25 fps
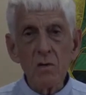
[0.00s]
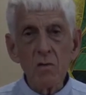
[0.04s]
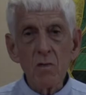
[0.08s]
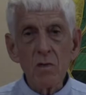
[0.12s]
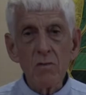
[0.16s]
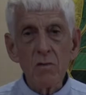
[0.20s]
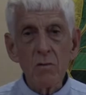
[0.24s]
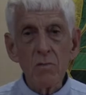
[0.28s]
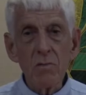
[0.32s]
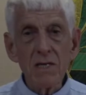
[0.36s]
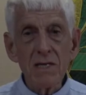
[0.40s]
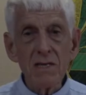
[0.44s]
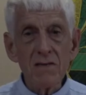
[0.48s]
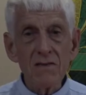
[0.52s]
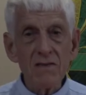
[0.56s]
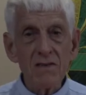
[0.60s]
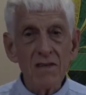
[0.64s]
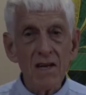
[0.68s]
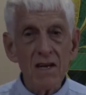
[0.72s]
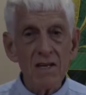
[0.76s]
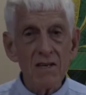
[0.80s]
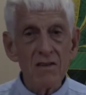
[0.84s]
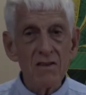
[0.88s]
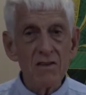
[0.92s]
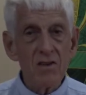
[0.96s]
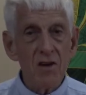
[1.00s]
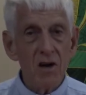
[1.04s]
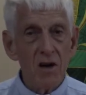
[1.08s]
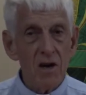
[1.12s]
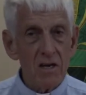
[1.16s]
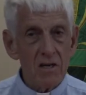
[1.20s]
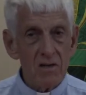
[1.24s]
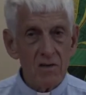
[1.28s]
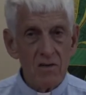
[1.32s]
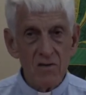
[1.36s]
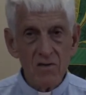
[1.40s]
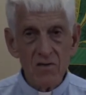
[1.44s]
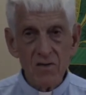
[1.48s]
we will meet a sudden
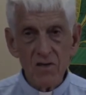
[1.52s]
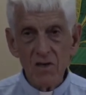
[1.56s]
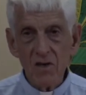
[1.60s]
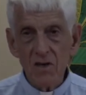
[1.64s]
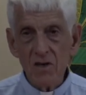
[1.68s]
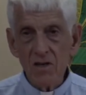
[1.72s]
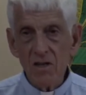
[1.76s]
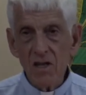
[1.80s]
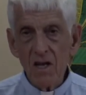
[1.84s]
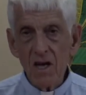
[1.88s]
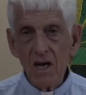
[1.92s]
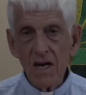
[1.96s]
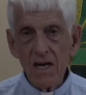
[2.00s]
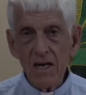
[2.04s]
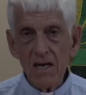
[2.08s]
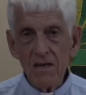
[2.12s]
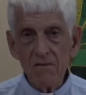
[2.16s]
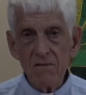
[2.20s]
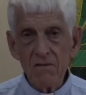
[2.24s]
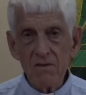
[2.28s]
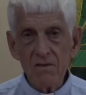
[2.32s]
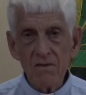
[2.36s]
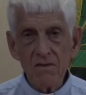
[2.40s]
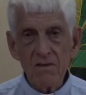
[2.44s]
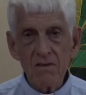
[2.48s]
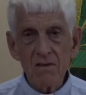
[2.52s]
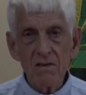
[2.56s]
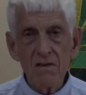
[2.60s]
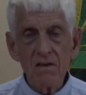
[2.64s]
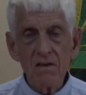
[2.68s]
darkness in our lives.